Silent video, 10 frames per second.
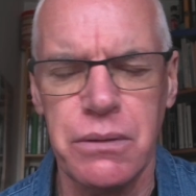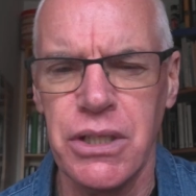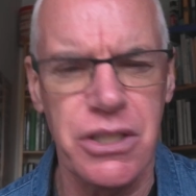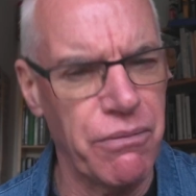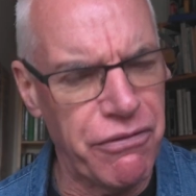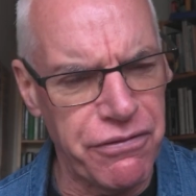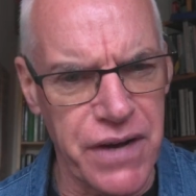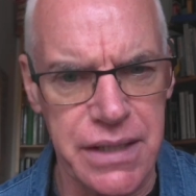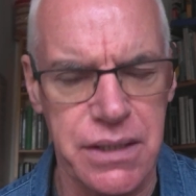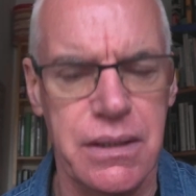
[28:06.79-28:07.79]
doing some
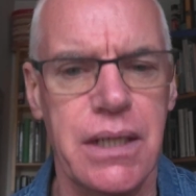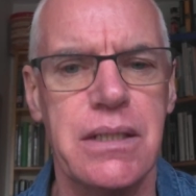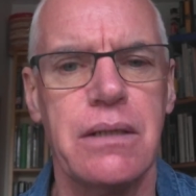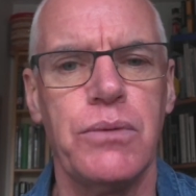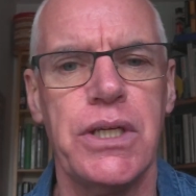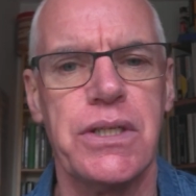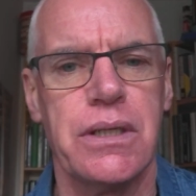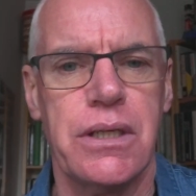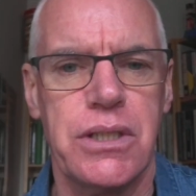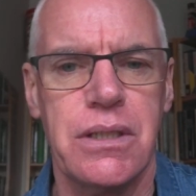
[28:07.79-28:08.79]
fascinating
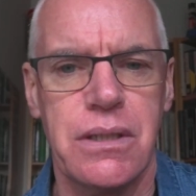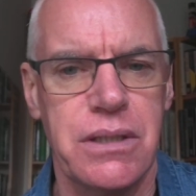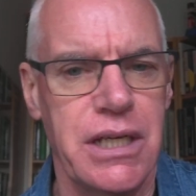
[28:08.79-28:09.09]
research into